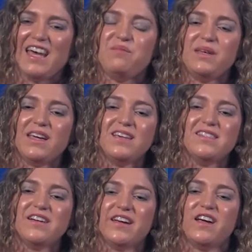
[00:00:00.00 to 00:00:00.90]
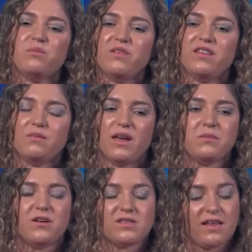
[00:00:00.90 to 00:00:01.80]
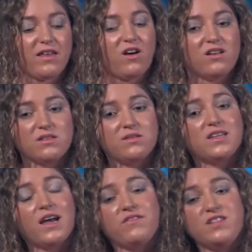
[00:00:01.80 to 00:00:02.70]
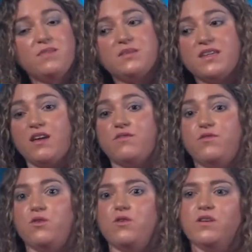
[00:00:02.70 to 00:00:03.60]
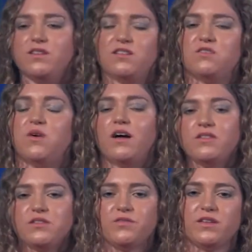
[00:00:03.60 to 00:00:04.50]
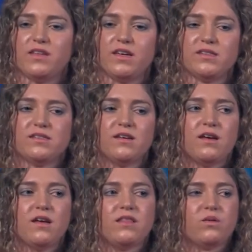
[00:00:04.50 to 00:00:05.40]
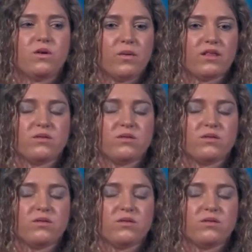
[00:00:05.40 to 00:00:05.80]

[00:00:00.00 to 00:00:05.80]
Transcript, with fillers: And because they're air-breathing mammals and they also dive deep to get food and to do all their different things, they're going